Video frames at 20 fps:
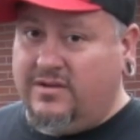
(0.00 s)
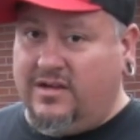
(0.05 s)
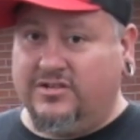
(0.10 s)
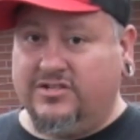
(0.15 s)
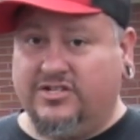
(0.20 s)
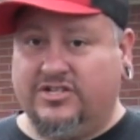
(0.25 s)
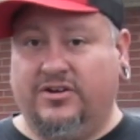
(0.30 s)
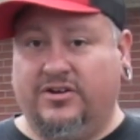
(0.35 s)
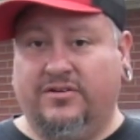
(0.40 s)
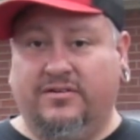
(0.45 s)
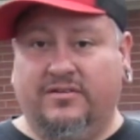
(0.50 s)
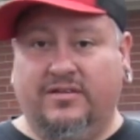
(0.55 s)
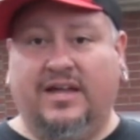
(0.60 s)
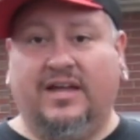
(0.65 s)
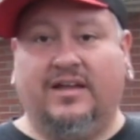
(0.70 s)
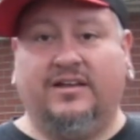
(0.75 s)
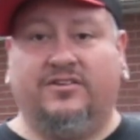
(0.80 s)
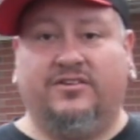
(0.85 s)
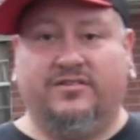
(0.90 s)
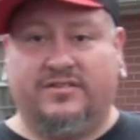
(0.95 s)
I'll show you
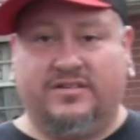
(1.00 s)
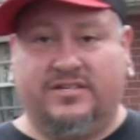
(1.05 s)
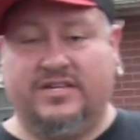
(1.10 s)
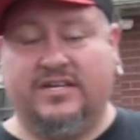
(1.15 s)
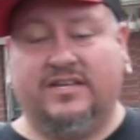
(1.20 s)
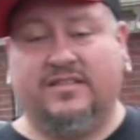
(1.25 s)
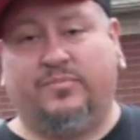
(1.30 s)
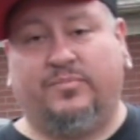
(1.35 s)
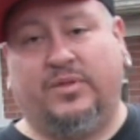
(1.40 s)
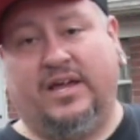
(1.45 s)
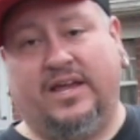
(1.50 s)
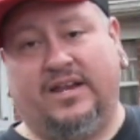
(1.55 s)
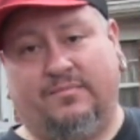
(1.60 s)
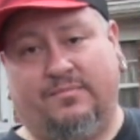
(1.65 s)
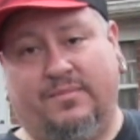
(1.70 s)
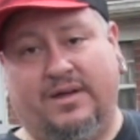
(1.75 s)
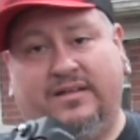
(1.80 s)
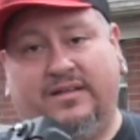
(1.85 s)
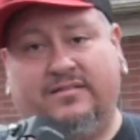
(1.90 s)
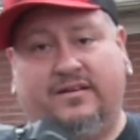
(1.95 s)
that. You can see the planted
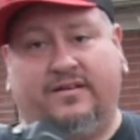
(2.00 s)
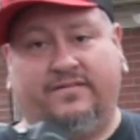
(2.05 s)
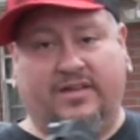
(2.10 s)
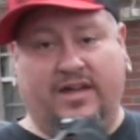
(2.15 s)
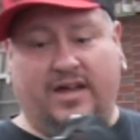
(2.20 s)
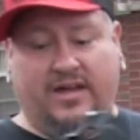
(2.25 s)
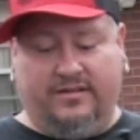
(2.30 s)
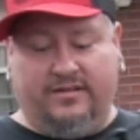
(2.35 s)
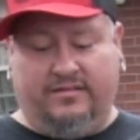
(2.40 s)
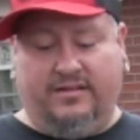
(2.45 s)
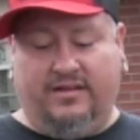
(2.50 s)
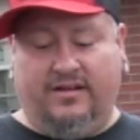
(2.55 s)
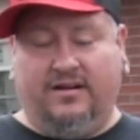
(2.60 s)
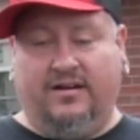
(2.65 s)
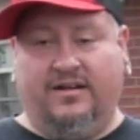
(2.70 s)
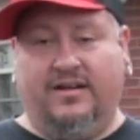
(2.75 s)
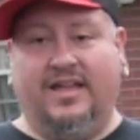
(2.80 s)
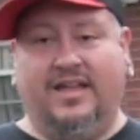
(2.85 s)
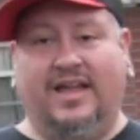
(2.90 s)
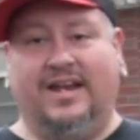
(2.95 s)
mount that I've got in there.
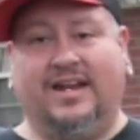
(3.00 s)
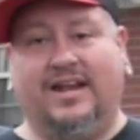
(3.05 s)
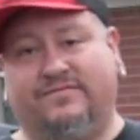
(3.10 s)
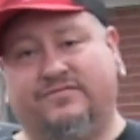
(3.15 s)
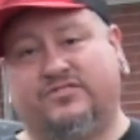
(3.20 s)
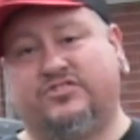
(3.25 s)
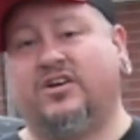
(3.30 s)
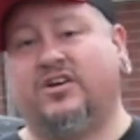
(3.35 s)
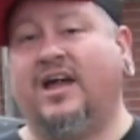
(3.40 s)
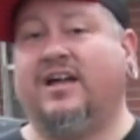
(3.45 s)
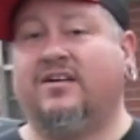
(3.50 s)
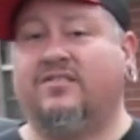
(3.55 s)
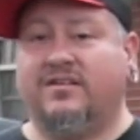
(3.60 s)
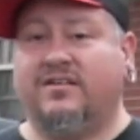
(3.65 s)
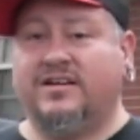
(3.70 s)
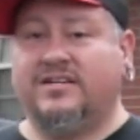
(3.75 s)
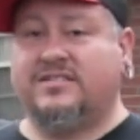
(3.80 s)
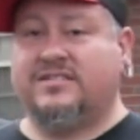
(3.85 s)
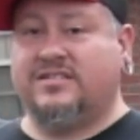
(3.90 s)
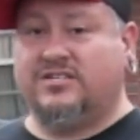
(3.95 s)
And I've drag
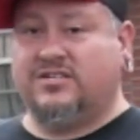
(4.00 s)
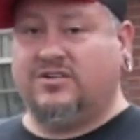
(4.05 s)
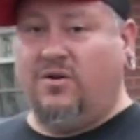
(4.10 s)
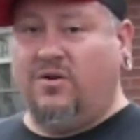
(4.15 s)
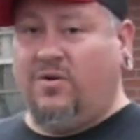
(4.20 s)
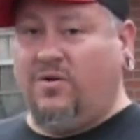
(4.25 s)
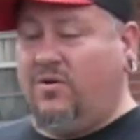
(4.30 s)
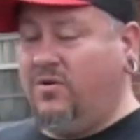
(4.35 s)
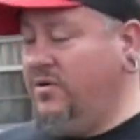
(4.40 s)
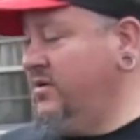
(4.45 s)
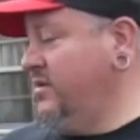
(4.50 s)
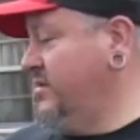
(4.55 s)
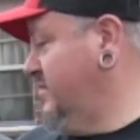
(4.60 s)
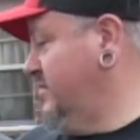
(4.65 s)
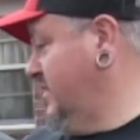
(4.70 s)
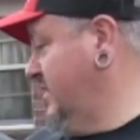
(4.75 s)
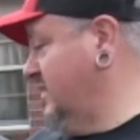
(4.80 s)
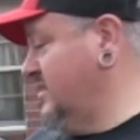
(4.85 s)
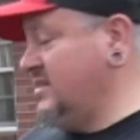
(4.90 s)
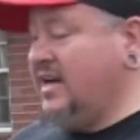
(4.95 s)
raced this car
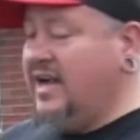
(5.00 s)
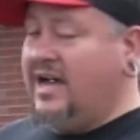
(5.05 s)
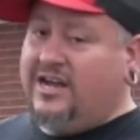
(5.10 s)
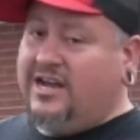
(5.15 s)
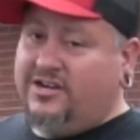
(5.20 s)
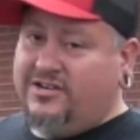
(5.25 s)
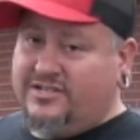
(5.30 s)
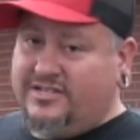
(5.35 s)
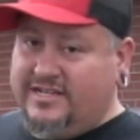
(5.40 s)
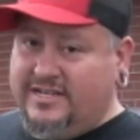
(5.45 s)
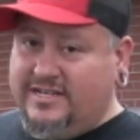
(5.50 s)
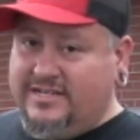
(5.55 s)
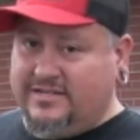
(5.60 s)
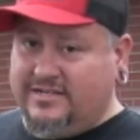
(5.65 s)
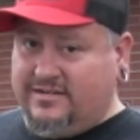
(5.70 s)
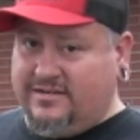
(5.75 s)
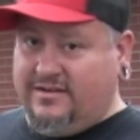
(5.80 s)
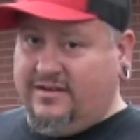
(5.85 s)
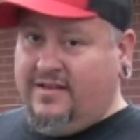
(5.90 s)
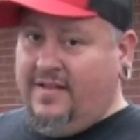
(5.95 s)
the entire
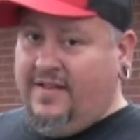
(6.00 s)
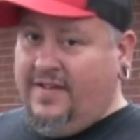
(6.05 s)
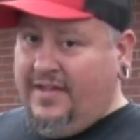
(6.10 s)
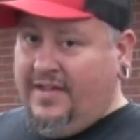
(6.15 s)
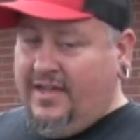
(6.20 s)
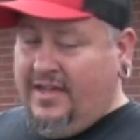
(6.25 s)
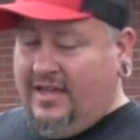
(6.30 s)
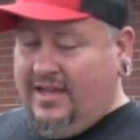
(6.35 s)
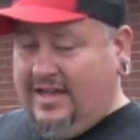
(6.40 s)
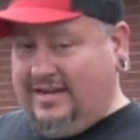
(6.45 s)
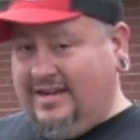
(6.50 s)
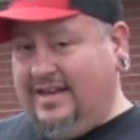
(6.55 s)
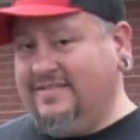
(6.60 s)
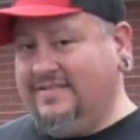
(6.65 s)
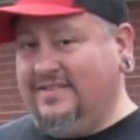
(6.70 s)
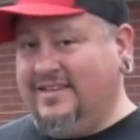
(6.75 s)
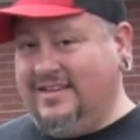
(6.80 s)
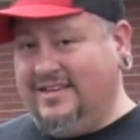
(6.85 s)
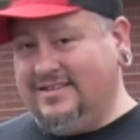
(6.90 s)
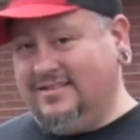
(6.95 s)
season. And that
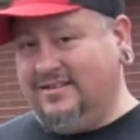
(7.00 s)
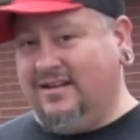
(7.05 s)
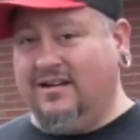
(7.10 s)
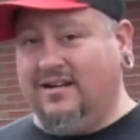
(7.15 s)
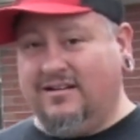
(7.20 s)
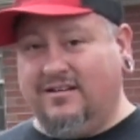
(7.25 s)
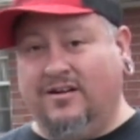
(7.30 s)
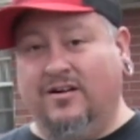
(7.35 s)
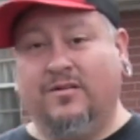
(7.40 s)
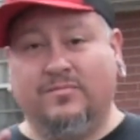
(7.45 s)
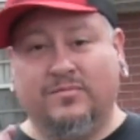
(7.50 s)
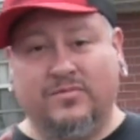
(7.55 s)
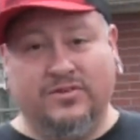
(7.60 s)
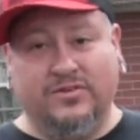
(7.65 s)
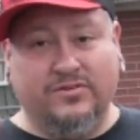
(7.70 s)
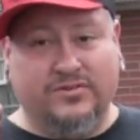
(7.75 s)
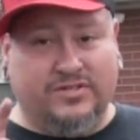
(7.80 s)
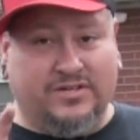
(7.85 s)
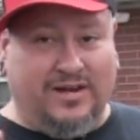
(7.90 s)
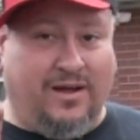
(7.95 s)
thing has not come
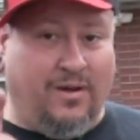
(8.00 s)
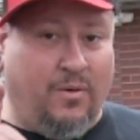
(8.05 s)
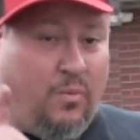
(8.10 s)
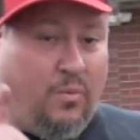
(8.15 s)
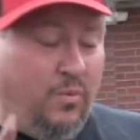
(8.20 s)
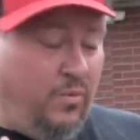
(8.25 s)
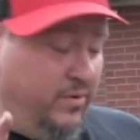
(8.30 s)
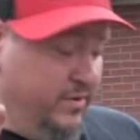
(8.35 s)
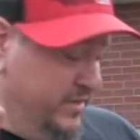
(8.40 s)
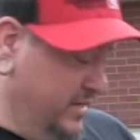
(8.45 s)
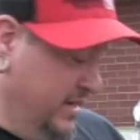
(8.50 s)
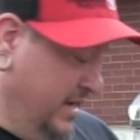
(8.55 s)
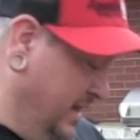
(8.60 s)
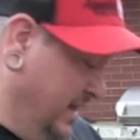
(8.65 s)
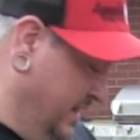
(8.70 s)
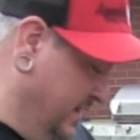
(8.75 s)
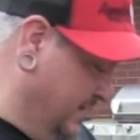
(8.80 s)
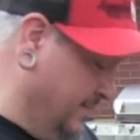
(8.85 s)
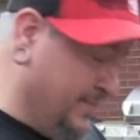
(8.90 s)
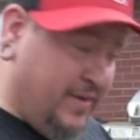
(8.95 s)
loose, not one
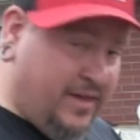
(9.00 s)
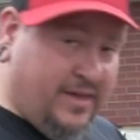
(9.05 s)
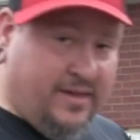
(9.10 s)
time.